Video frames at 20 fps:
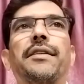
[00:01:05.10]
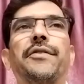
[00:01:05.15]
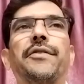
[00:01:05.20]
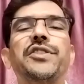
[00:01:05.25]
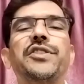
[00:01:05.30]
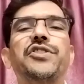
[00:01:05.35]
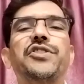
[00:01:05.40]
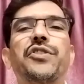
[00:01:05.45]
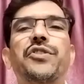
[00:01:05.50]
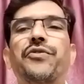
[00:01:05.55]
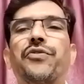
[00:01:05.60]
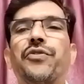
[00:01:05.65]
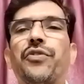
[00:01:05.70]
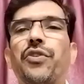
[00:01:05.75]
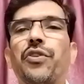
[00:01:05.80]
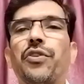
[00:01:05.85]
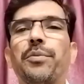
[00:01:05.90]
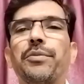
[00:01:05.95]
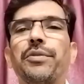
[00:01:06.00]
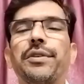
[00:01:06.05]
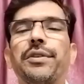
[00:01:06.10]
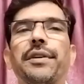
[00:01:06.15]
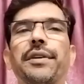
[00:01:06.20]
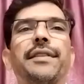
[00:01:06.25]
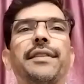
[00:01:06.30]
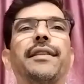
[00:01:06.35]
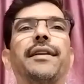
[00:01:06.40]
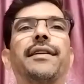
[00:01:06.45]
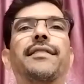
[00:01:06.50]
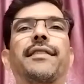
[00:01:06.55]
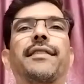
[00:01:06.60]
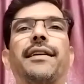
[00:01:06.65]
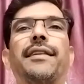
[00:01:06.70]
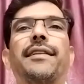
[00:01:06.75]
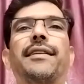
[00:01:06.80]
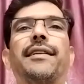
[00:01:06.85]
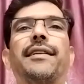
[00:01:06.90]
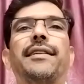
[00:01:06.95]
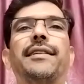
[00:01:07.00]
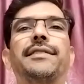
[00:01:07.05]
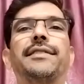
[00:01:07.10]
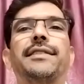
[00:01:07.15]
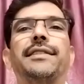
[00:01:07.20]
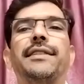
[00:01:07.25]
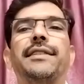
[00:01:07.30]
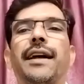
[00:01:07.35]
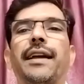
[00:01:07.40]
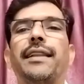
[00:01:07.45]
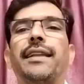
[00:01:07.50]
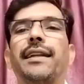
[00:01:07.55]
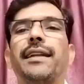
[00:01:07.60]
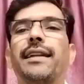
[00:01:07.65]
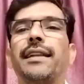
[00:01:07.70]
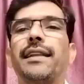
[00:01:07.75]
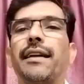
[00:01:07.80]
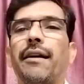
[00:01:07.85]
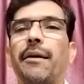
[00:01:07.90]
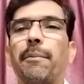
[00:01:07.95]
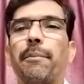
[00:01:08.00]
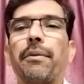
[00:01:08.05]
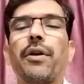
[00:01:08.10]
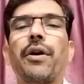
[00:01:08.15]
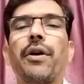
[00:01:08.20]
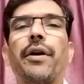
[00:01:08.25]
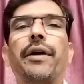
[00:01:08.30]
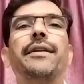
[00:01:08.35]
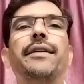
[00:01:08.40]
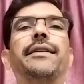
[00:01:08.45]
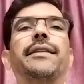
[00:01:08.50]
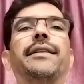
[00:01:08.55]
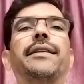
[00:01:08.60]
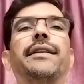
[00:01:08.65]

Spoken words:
which are formed in the psychology directly applied